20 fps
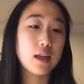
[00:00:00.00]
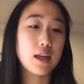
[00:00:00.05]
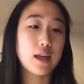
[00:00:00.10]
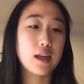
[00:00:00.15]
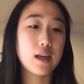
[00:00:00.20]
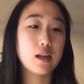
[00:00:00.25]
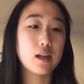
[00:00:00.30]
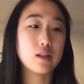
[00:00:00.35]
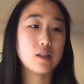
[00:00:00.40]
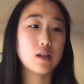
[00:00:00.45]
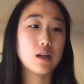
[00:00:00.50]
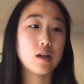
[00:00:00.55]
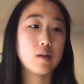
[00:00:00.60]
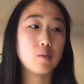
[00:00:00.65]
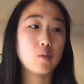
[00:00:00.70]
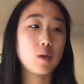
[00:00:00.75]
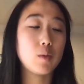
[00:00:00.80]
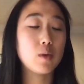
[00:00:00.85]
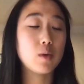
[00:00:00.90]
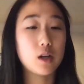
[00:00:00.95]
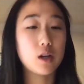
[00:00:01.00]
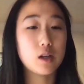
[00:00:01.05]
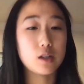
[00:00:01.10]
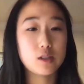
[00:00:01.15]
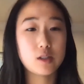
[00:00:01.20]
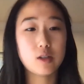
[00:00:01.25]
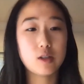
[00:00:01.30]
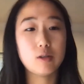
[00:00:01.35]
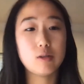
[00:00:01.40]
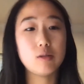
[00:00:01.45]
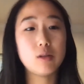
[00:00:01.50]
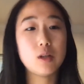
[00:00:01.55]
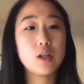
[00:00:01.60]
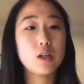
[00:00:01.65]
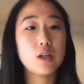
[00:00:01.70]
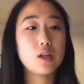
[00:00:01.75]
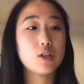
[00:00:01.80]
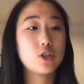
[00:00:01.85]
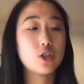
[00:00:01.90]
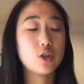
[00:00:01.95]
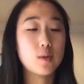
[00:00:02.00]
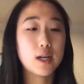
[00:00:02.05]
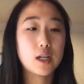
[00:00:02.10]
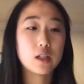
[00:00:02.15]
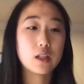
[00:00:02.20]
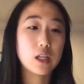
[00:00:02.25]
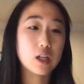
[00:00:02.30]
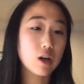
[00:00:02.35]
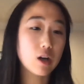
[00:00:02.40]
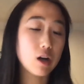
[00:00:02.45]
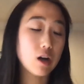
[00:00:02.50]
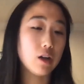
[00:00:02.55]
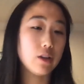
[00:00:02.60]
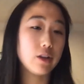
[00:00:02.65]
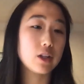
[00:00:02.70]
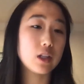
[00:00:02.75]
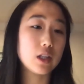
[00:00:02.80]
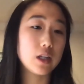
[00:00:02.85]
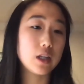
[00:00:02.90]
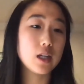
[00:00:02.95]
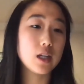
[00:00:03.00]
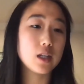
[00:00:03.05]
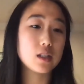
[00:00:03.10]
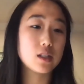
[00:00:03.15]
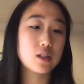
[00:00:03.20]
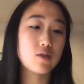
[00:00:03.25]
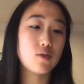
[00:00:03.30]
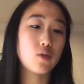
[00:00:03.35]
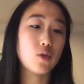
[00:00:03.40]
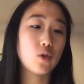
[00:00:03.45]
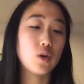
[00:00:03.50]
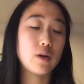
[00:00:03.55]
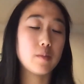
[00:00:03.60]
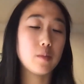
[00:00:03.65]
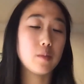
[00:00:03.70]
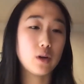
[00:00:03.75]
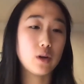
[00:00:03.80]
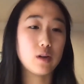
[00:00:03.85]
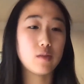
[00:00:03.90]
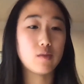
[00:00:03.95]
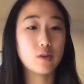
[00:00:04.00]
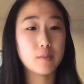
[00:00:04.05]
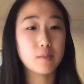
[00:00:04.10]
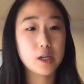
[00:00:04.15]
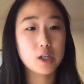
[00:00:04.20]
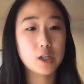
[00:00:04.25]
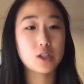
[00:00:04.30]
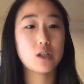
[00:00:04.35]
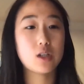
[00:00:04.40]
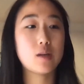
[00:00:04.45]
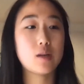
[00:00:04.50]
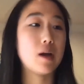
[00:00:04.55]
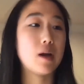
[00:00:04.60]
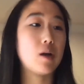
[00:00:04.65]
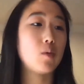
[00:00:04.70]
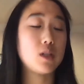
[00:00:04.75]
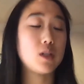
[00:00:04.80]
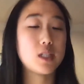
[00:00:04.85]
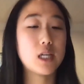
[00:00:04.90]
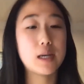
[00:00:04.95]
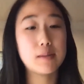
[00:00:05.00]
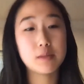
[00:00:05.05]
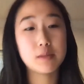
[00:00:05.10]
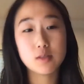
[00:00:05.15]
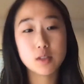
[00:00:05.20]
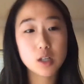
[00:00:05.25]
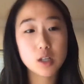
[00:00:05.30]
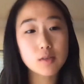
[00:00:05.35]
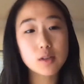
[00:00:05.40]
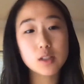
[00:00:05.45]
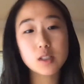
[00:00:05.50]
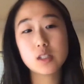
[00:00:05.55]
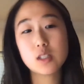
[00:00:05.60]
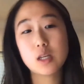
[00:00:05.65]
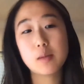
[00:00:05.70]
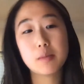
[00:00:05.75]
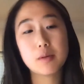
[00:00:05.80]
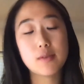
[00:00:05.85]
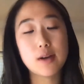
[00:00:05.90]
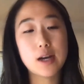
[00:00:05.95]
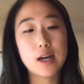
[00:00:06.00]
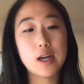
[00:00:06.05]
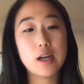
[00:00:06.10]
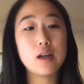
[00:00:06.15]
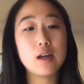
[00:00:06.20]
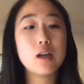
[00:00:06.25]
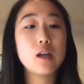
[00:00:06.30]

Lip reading: And we would also directly call the clinics for more information about what types of services they provide.